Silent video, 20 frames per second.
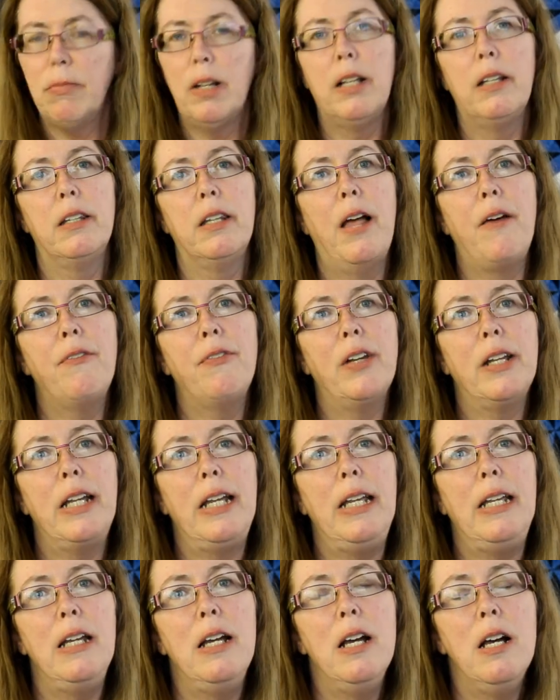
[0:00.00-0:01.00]

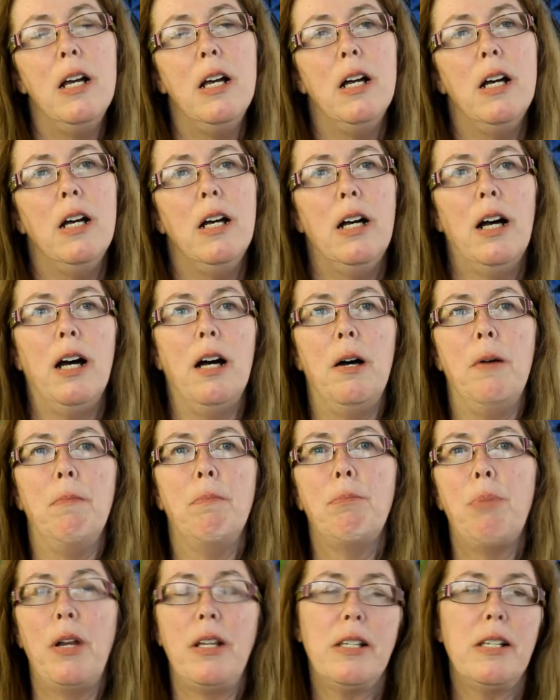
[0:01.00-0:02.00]
lovely
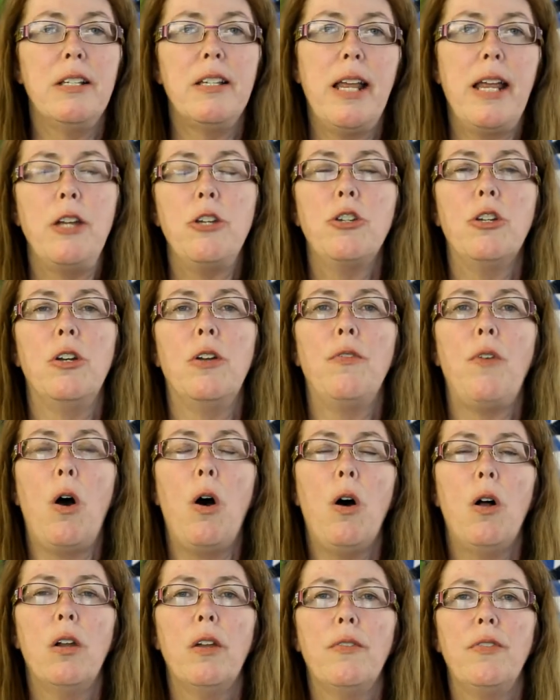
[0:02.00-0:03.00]
presentation of
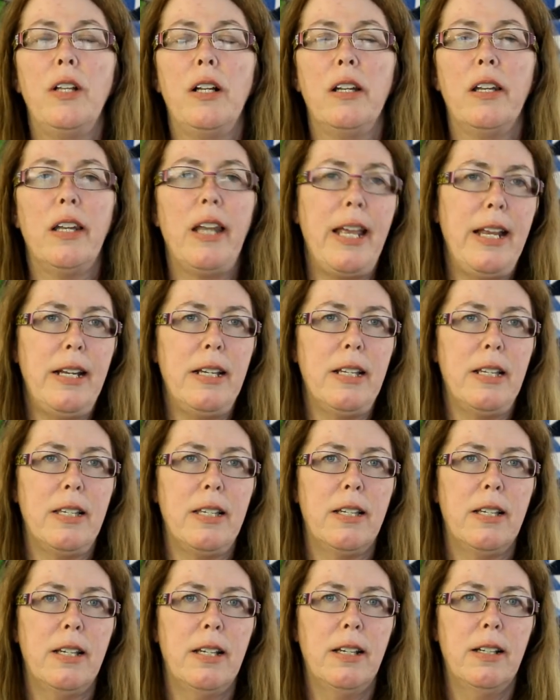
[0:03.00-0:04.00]
all of the
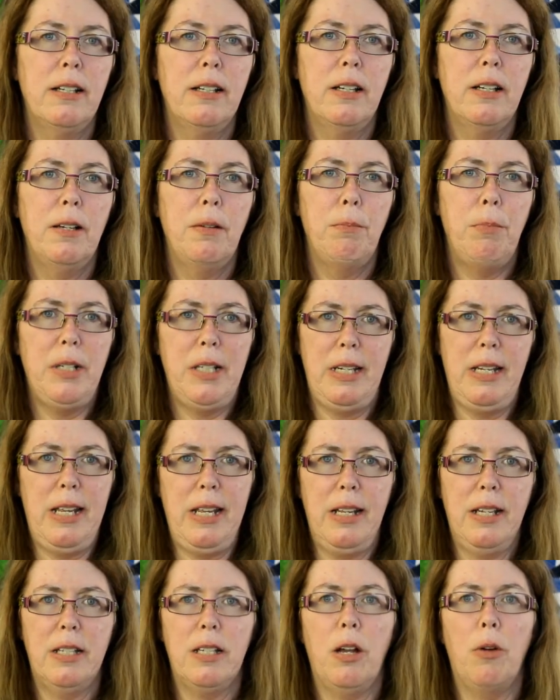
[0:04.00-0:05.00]
latest
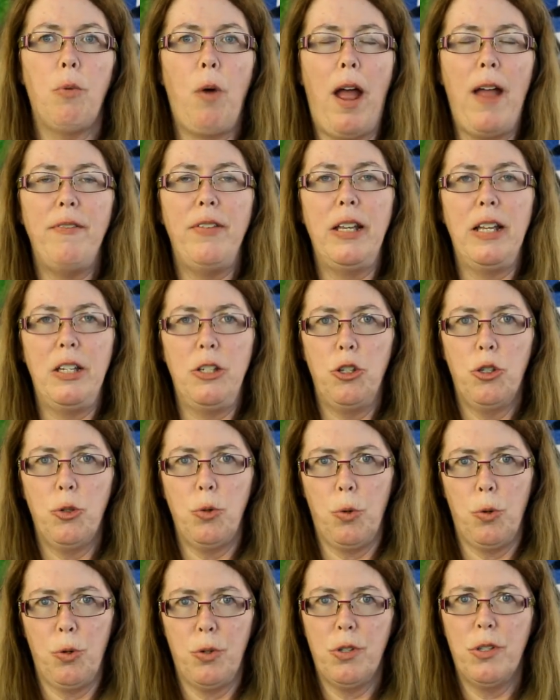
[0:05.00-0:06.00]
batiks arriving in
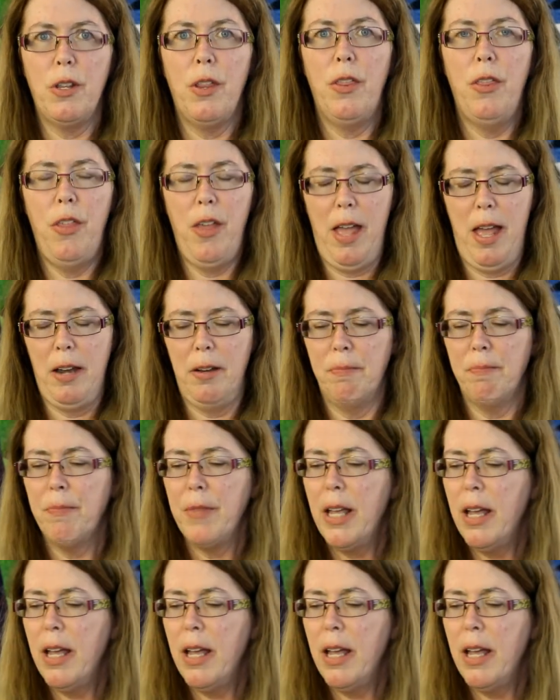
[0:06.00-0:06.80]
stores then.